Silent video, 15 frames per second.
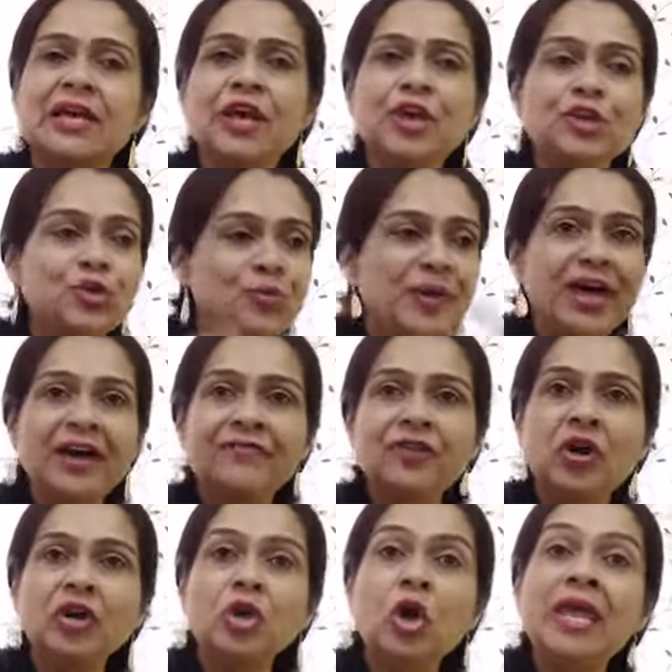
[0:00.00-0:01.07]
You may have
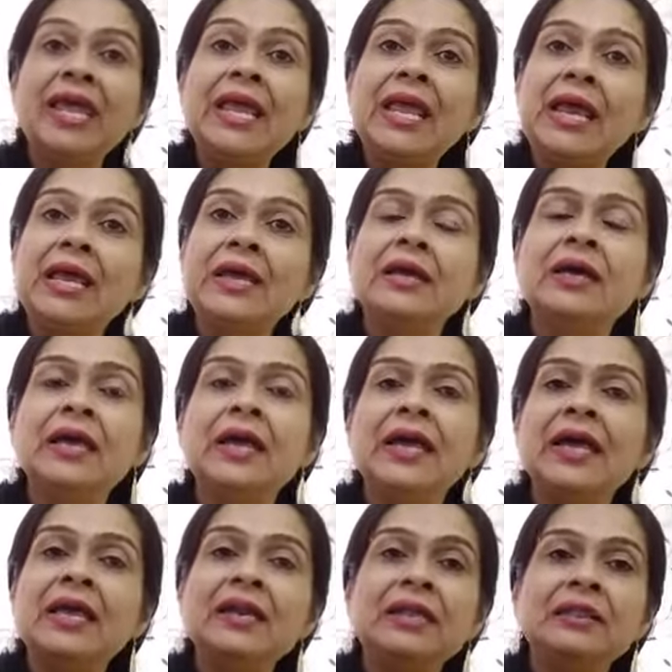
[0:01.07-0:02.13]
not gained
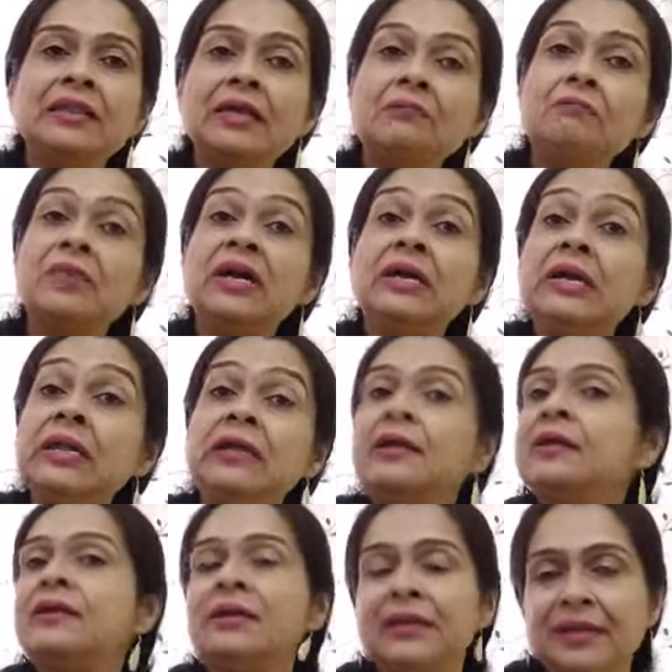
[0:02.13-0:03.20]
anything
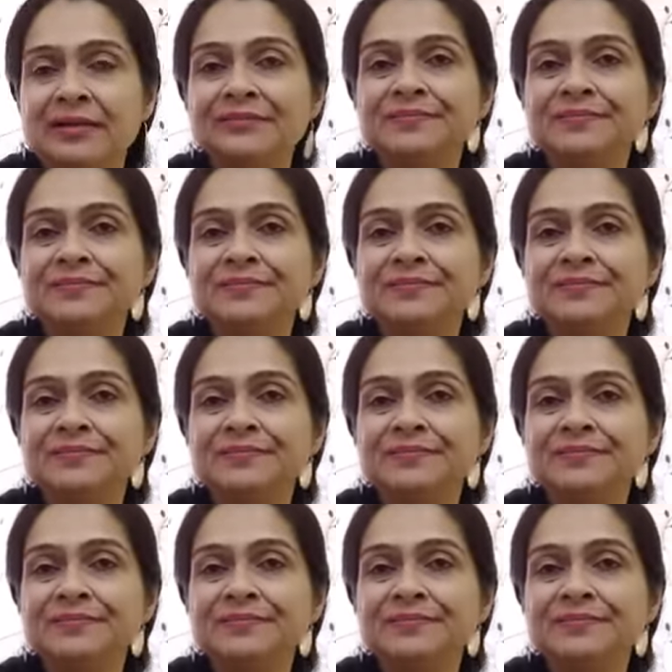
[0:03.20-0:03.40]
materially,